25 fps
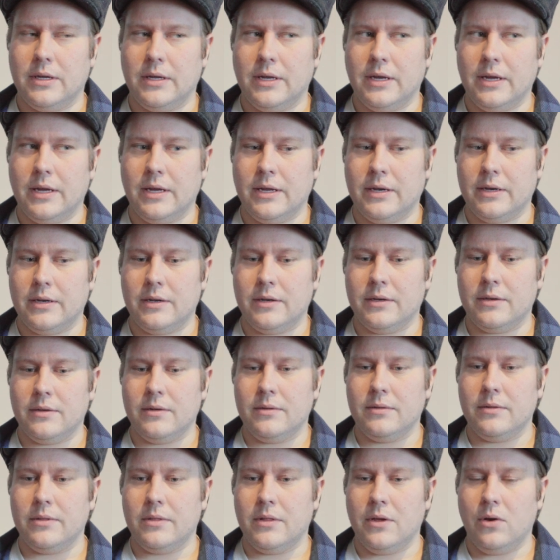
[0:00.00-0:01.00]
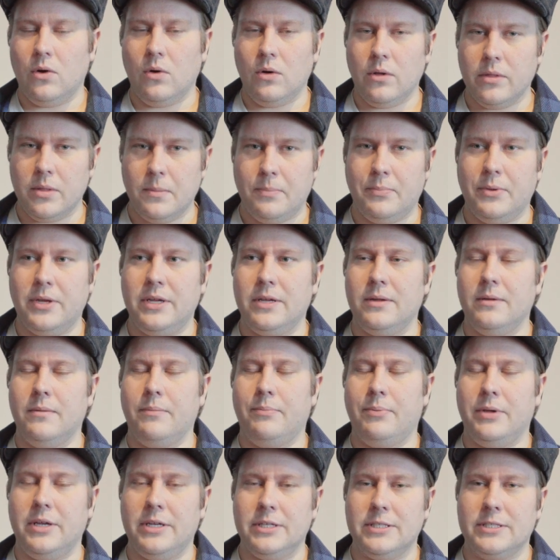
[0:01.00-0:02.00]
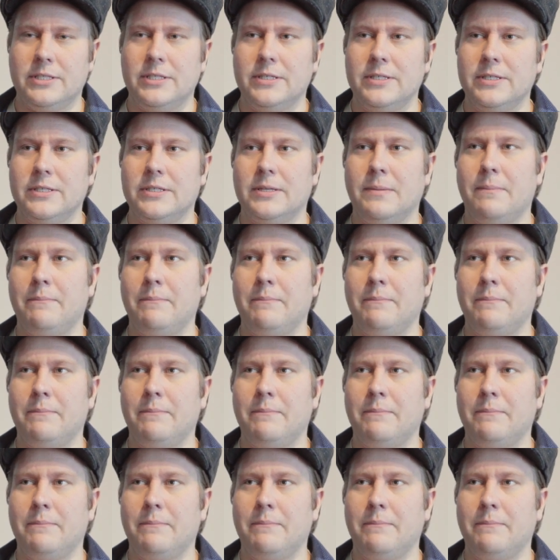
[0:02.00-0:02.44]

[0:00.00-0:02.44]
and all the pieces